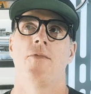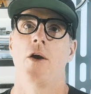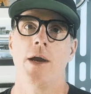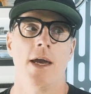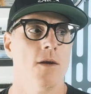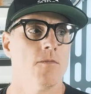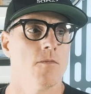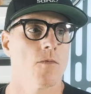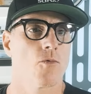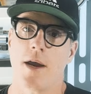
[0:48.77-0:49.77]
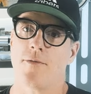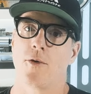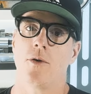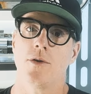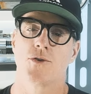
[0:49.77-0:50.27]
very
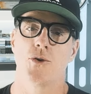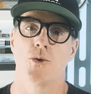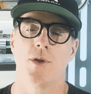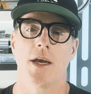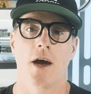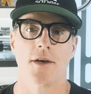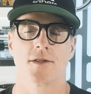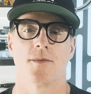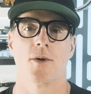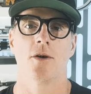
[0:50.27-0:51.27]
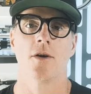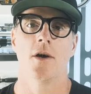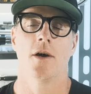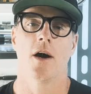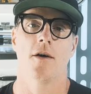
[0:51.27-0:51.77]
grateful to the customer
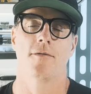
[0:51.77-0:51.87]
Uh,